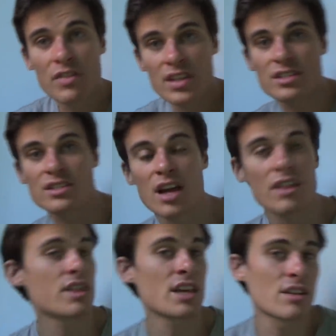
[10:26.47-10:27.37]
And this is
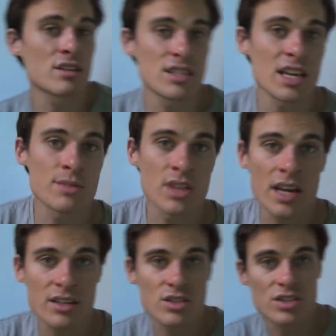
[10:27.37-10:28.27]
another thing that it seems
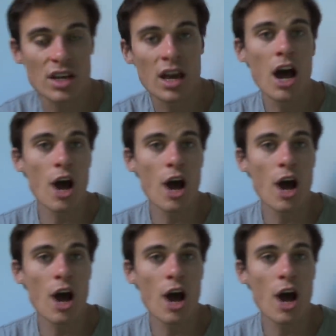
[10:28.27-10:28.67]
like. It's just like,